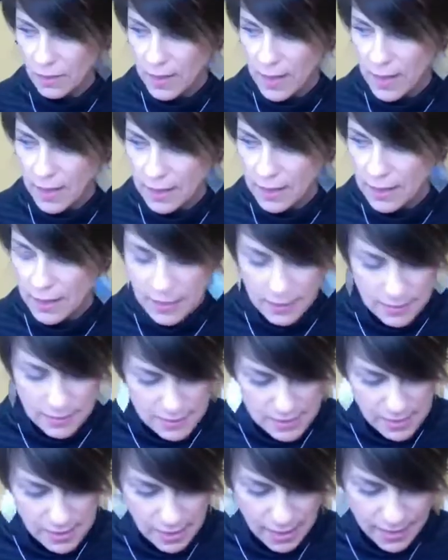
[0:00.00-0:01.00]

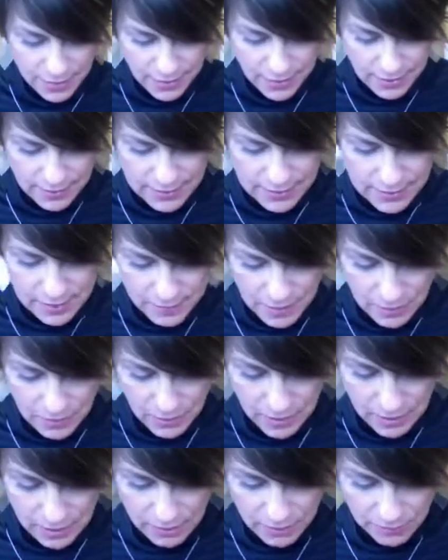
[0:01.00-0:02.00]
And I think that's
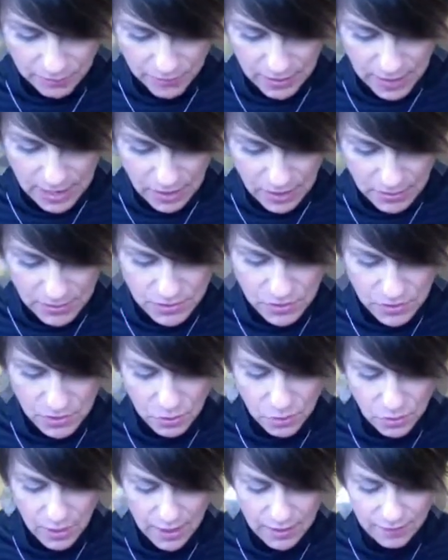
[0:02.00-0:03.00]
about it for now. So
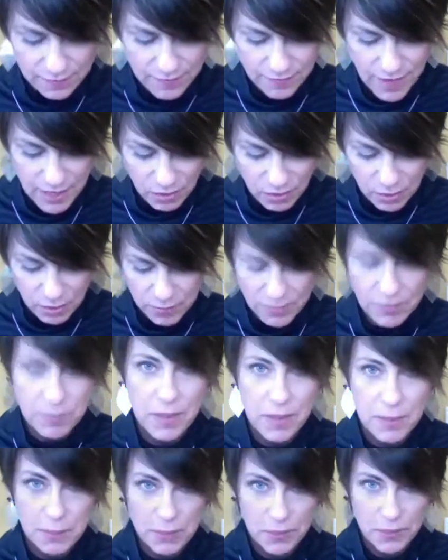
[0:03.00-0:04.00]
you want to follow up with the
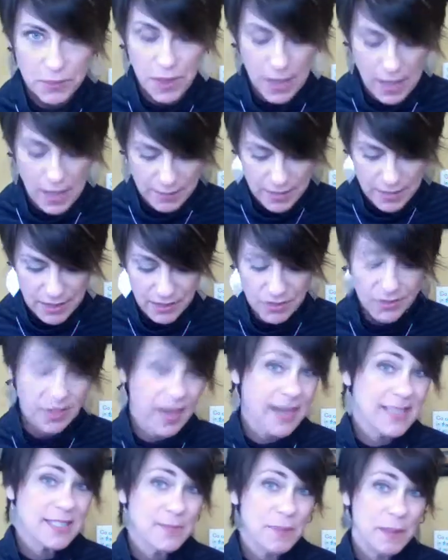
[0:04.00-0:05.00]
people who comment. You can
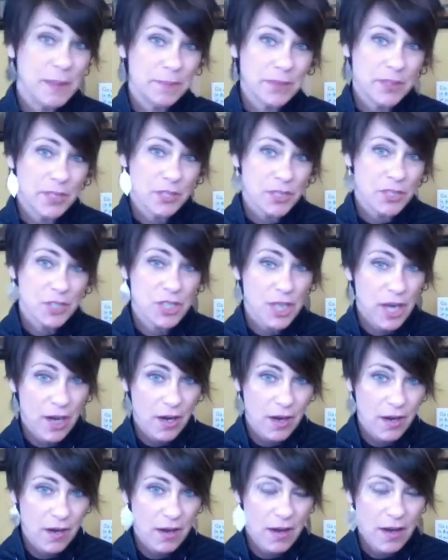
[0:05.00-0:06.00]
ask people to
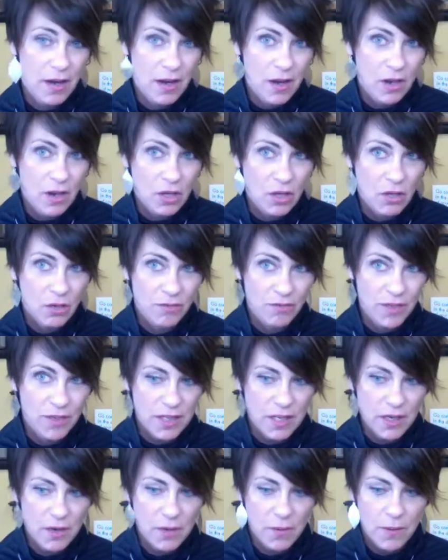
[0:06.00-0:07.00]
share your
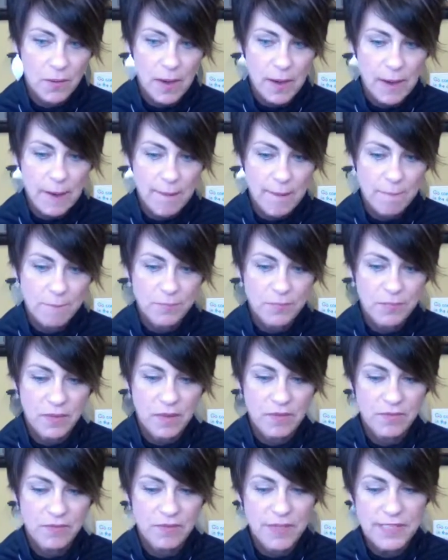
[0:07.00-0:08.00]
video,
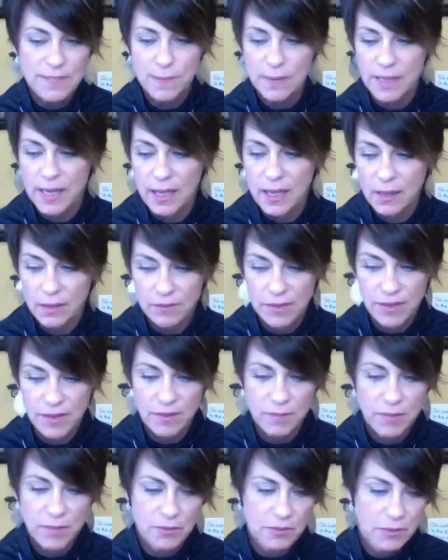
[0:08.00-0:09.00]
Facebook
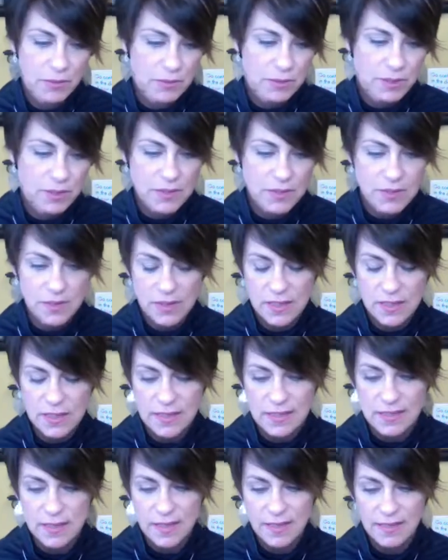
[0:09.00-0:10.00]
algorithm and rules and
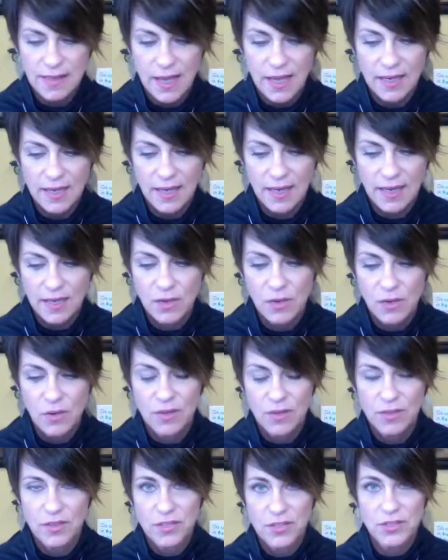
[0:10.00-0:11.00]
things like that. I know
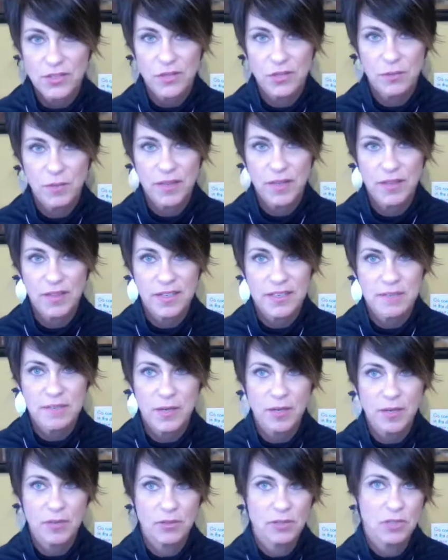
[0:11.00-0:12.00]
that there's so many things
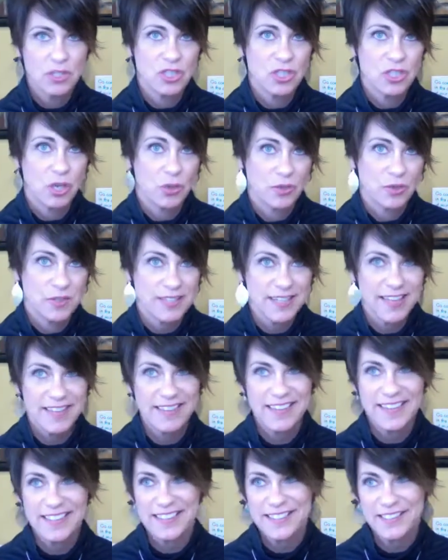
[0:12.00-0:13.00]
about don't say
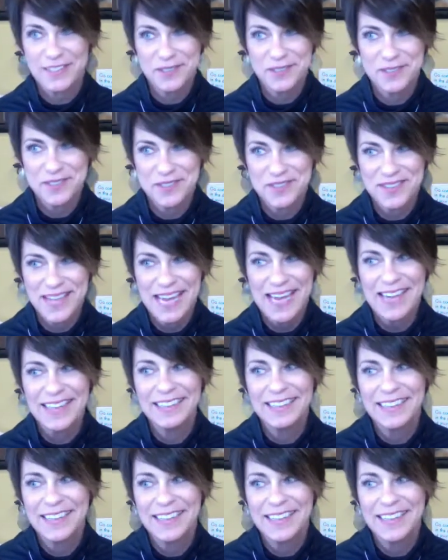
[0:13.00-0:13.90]
this, don't do that.